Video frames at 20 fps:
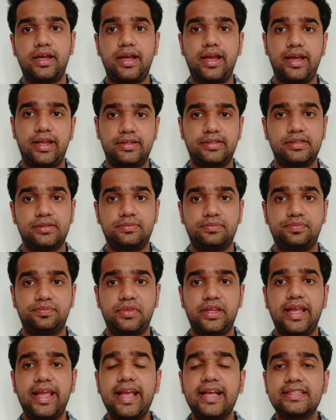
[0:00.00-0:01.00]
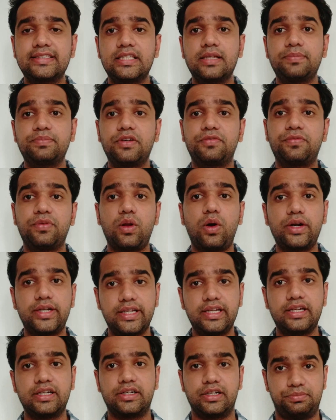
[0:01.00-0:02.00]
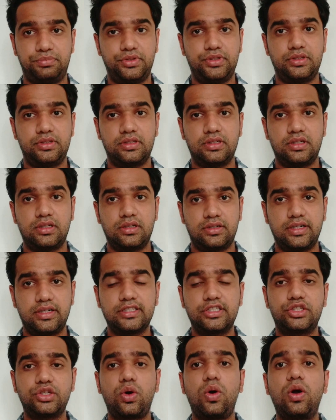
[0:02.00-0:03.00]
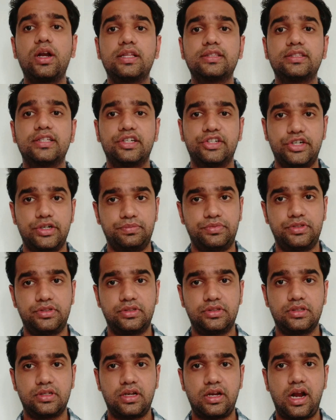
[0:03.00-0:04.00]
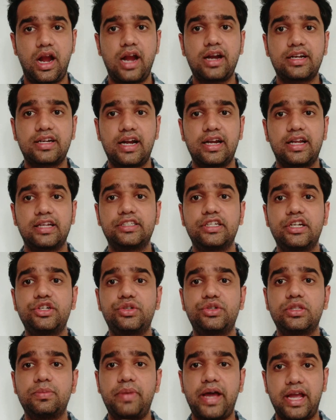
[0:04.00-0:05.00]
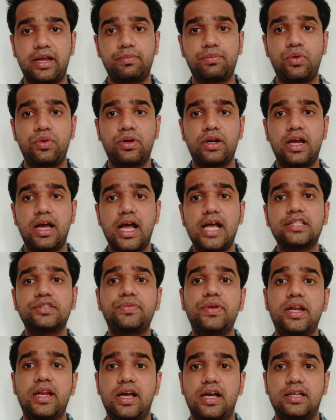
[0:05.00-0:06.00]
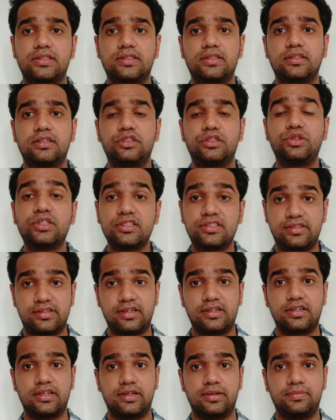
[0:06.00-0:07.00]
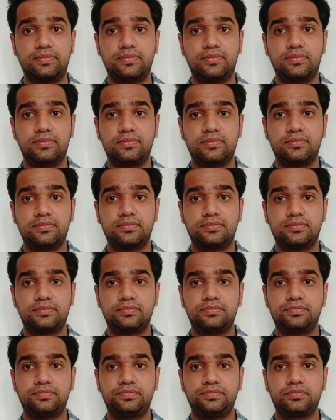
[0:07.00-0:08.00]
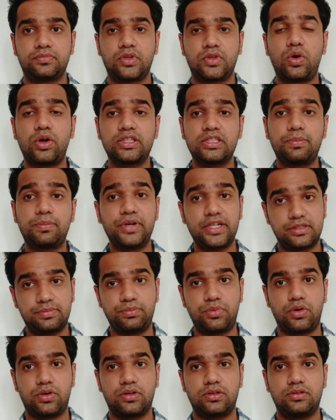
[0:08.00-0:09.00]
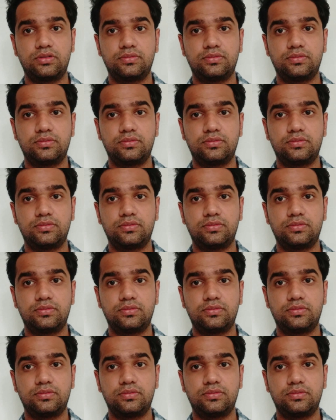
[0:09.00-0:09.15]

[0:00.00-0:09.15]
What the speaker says: and except the floating ribs, rest all other ribs are connected to the backbone as well as to the sternum or the breastbone.